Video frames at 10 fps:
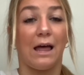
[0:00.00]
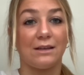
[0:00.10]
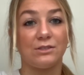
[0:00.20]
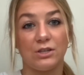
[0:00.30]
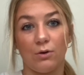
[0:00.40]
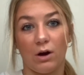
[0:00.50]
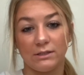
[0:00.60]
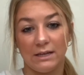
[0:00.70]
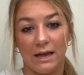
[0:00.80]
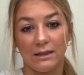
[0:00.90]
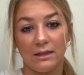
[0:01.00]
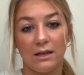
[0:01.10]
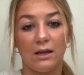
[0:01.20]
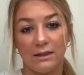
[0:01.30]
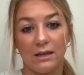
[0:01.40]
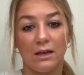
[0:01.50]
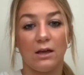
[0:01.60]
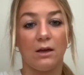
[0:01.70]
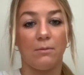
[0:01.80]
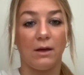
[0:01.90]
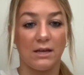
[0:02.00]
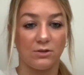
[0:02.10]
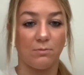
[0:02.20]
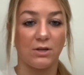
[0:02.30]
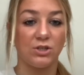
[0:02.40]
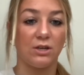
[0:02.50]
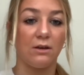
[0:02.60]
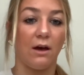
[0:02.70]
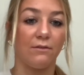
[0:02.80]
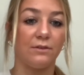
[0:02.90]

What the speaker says: two are 10th is omission of